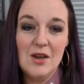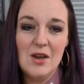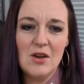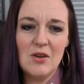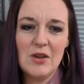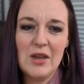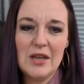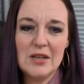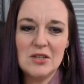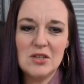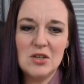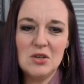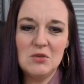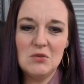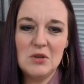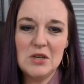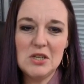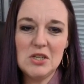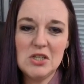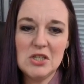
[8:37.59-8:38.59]
Okay,
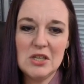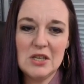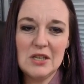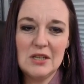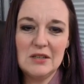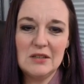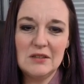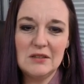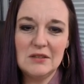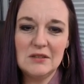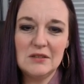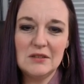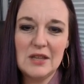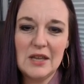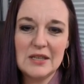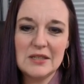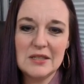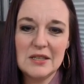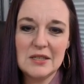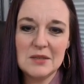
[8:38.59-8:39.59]
tuition,
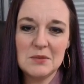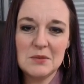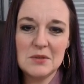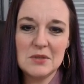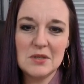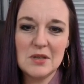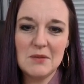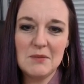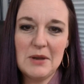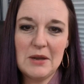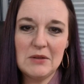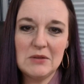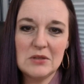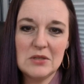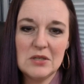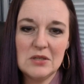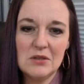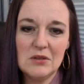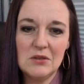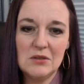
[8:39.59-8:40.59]
that's not supposed to come out
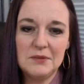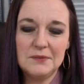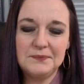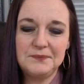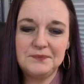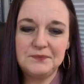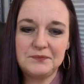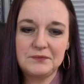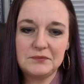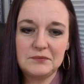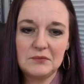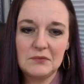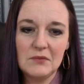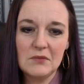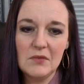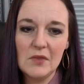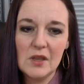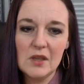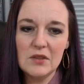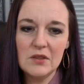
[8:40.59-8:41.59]
till
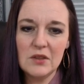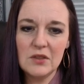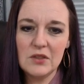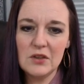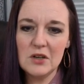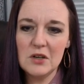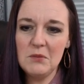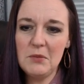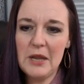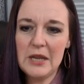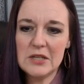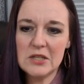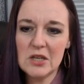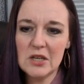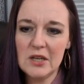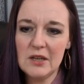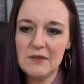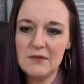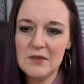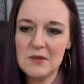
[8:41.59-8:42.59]
the 3rd
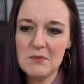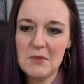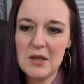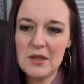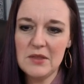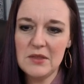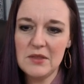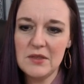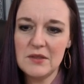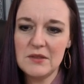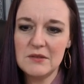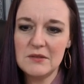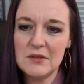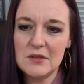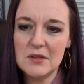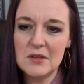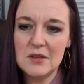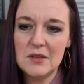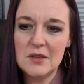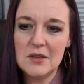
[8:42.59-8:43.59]
paycheck of the month,
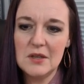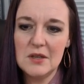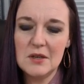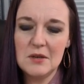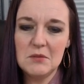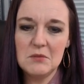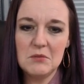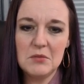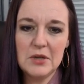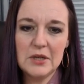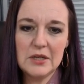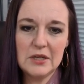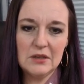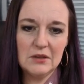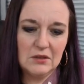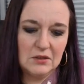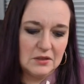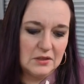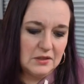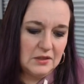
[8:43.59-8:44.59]
but it
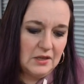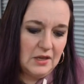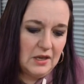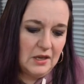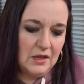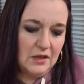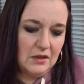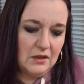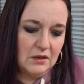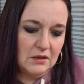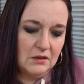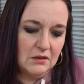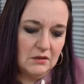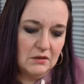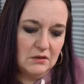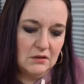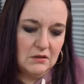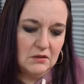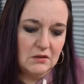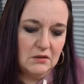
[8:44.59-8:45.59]
looks like,
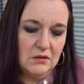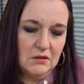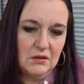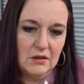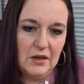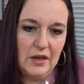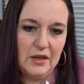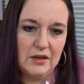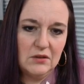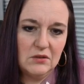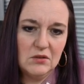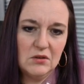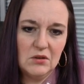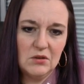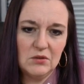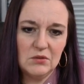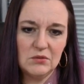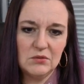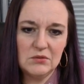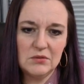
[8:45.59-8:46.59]
I don't
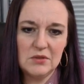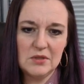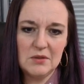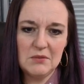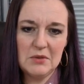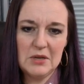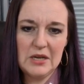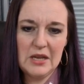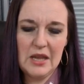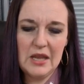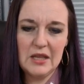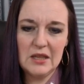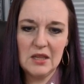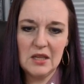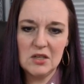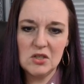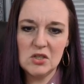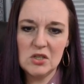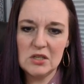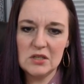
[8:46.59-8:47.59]
know, somebody ate
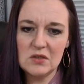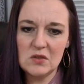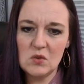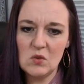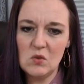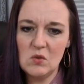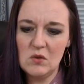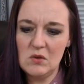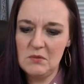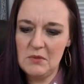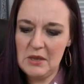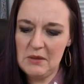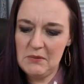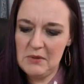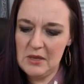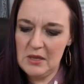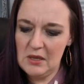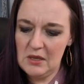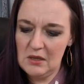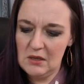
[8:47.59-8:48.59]
lunch at school
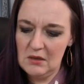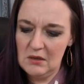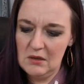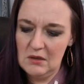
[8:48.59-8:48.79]
maybe?